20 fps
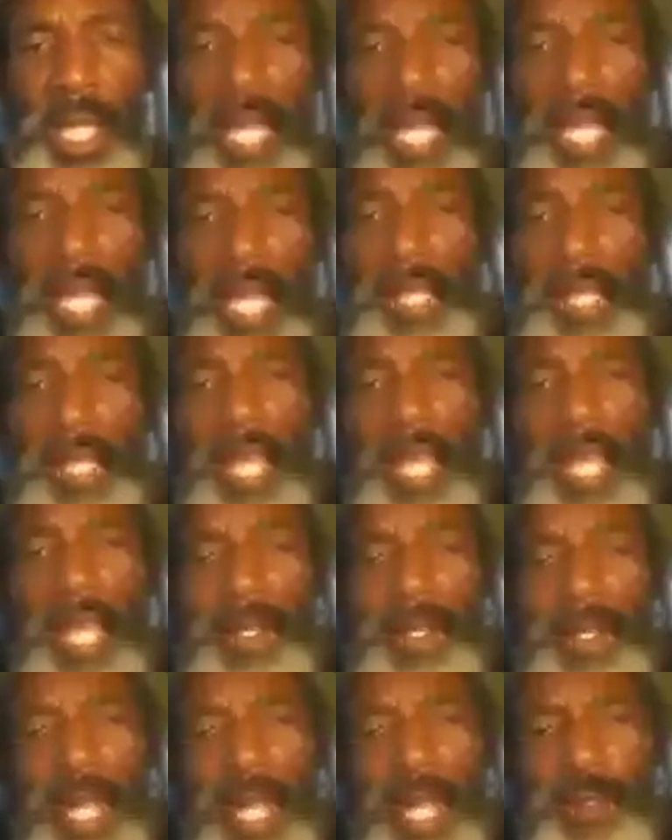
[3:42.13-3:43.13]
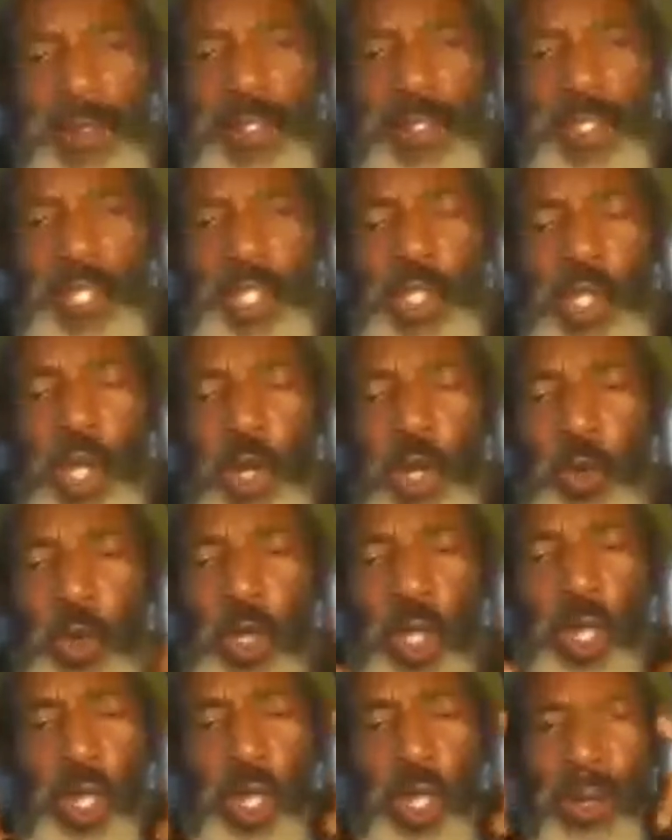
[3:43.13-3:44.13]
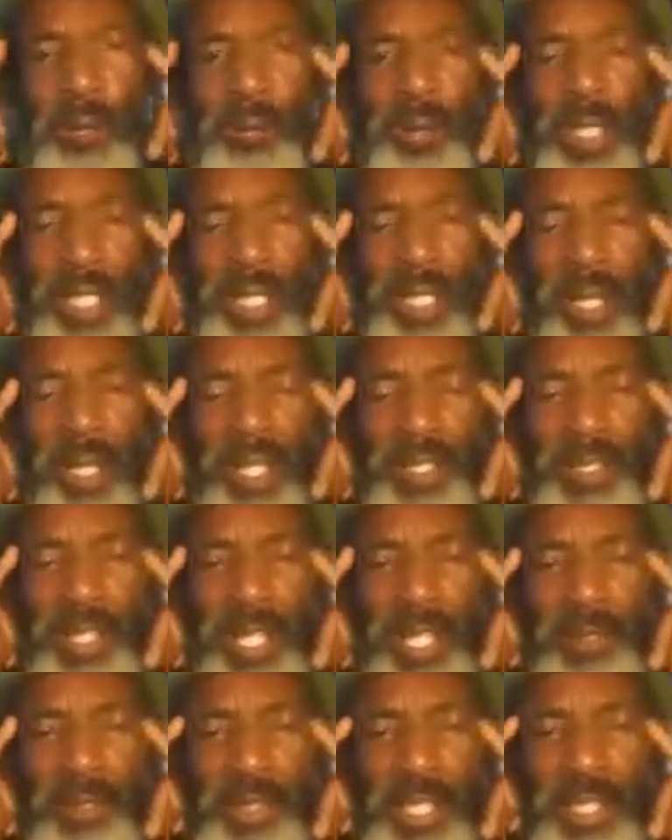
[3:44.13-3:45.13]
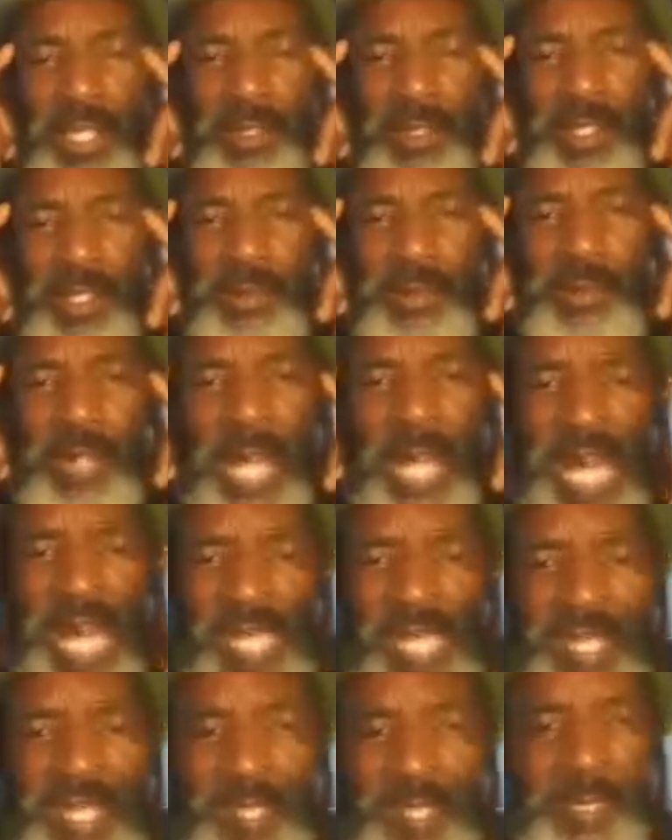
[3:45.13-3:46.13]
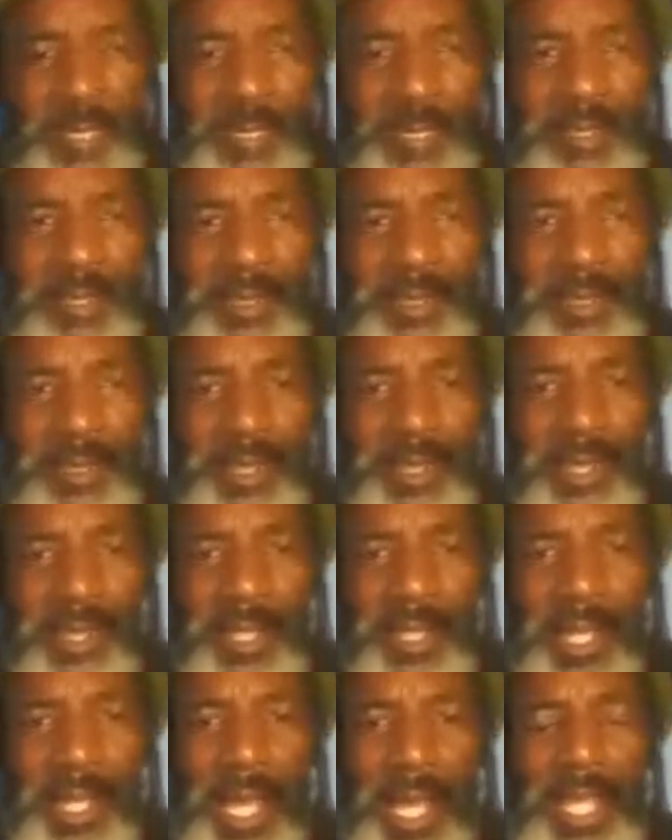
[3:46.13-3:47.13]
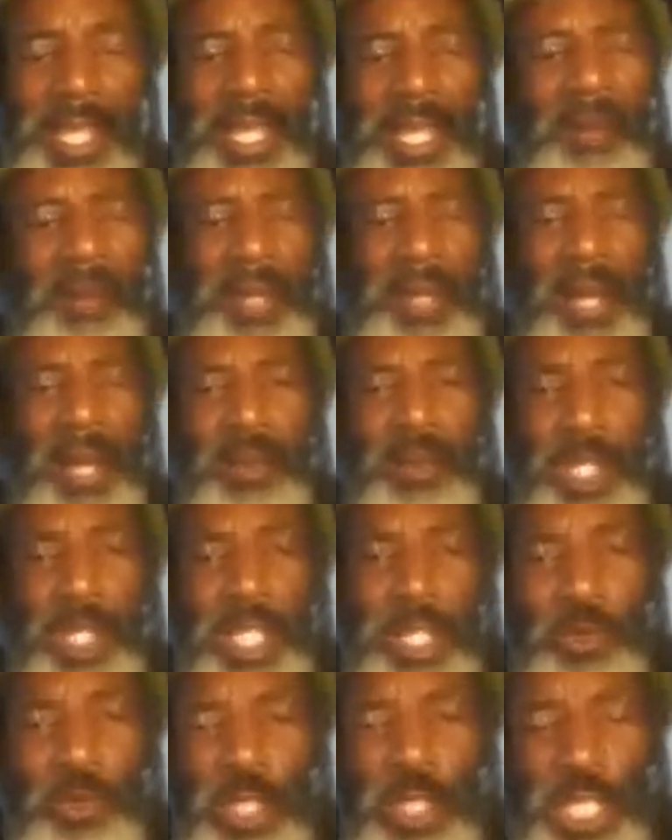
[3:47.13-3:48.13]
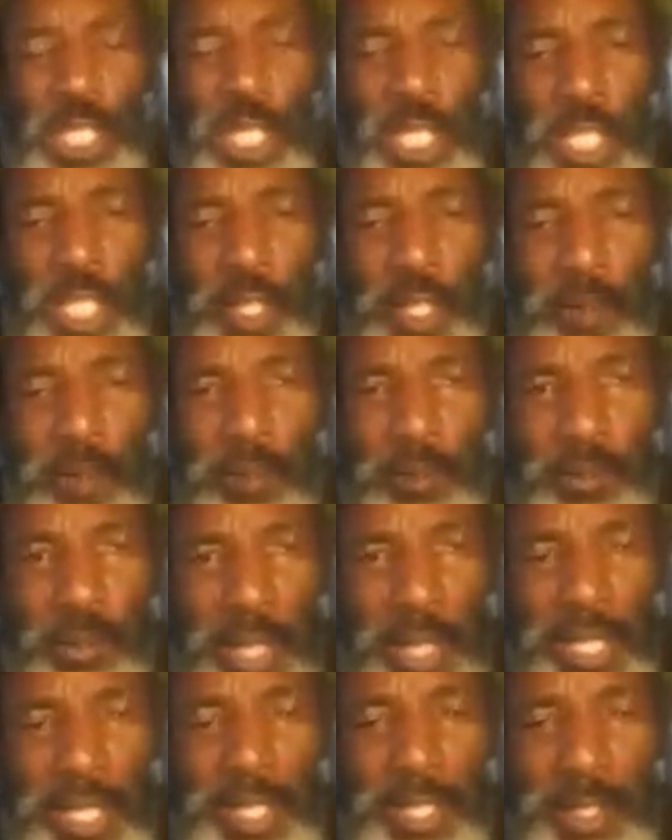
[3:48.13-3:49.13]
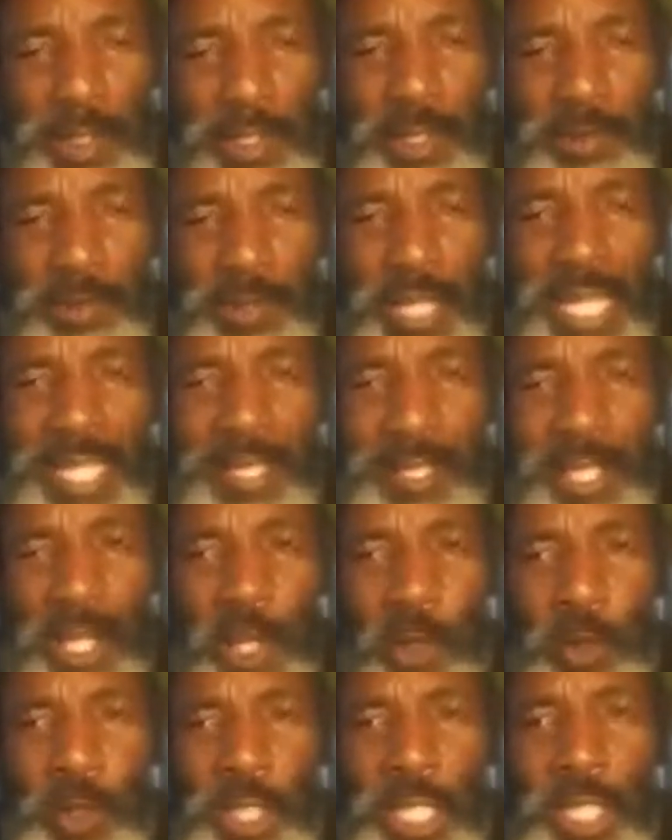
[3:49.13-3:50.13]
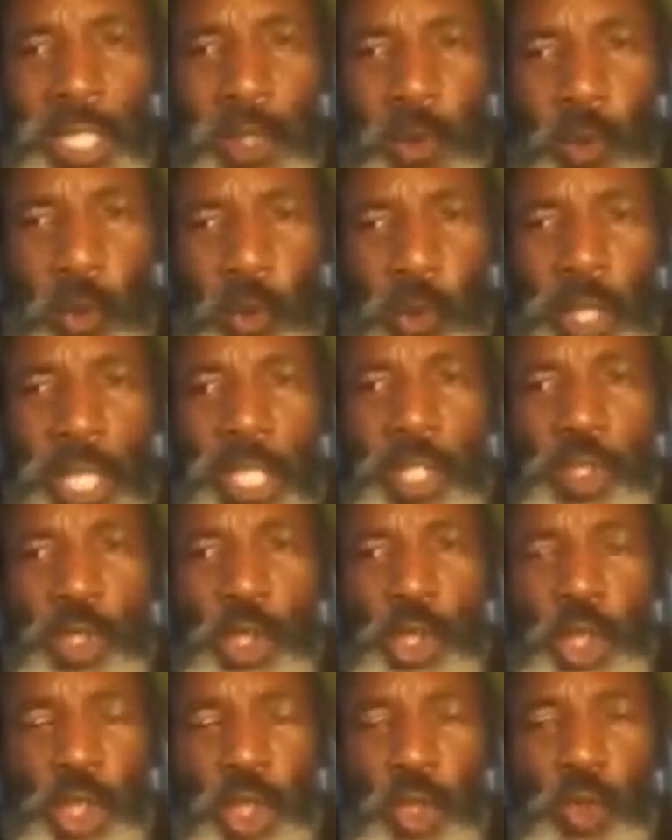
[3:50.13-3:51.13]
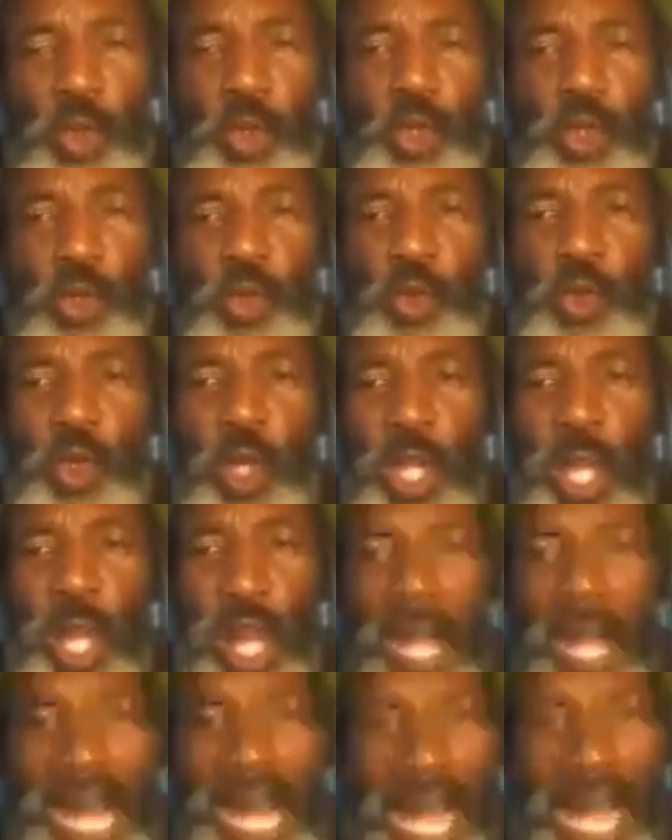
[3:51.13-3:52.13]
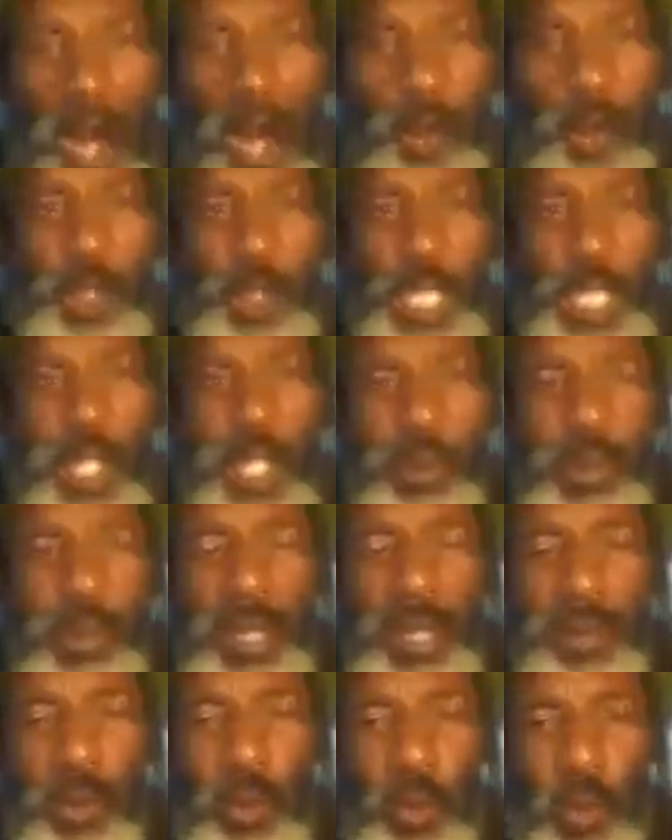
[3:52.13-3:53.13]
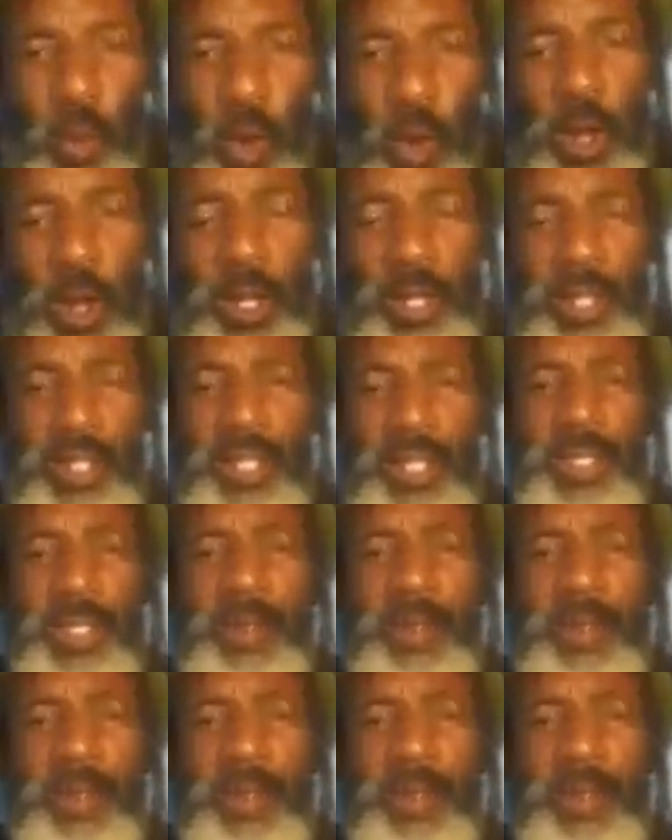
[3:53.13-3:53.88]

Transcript: And that's the thing now, because of this divide, and I'm gonna really break this divide down in a way to show you how these people work.